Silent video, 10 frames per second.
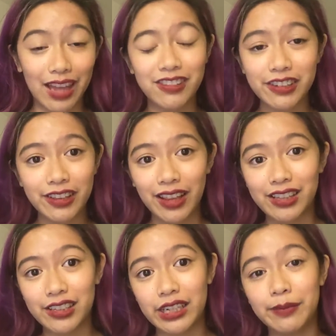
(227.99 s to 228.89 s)
Avatar: The
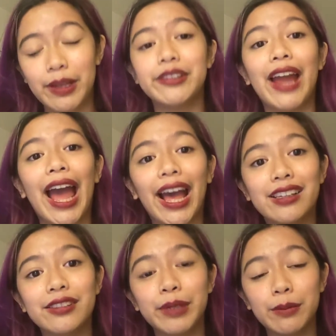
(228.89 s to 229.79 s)
Last Airbender
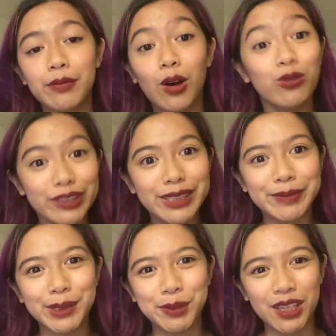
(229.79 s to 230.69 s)
has
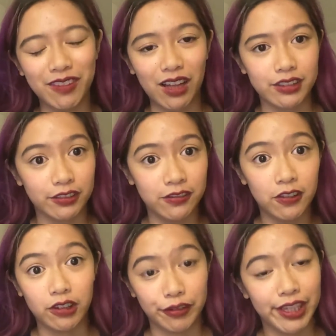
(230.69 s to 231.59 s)
only people of color
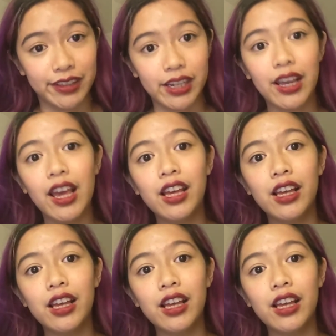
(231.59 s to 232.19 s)
for a reason.